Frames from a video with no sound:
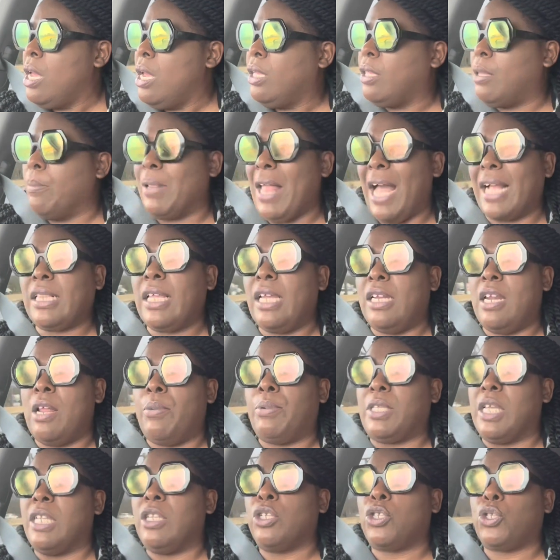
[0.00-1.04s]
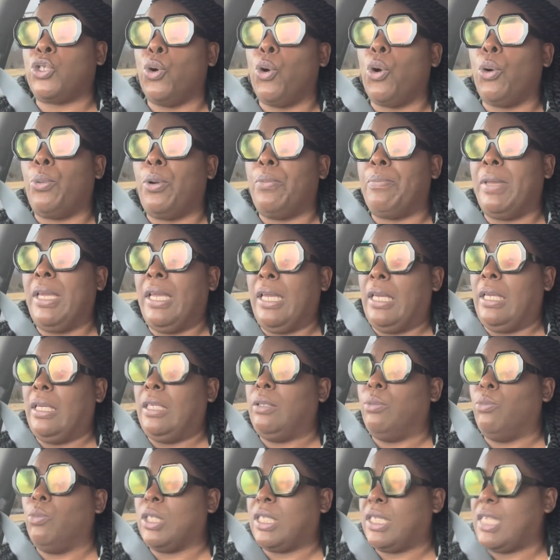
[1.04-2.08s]
the black lady that was in the store with me
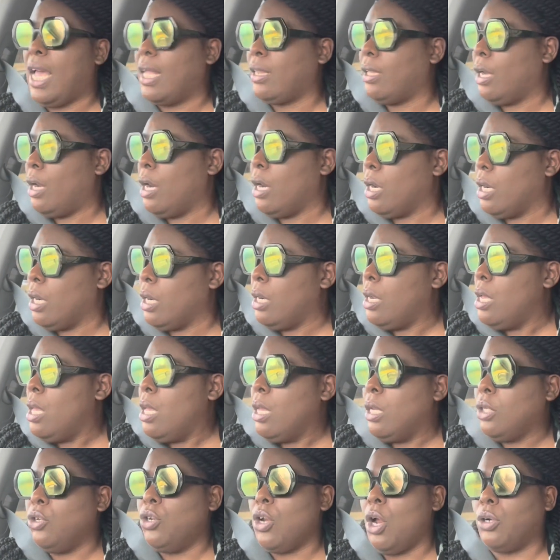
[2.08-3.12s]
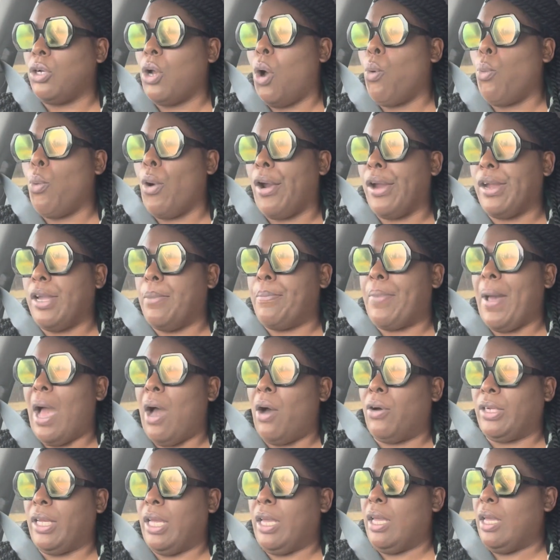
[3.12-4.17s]
was telling her, don't worry
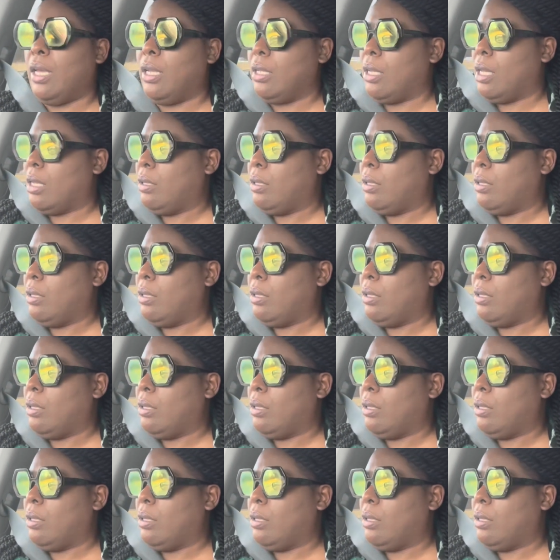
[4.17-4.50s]
about it.